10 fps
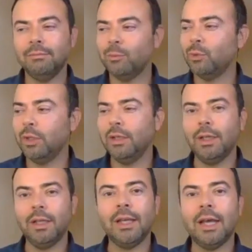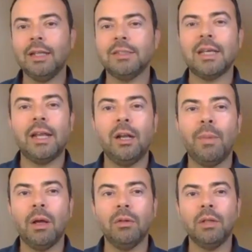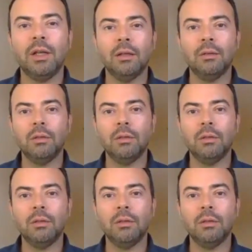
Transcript: really got excited about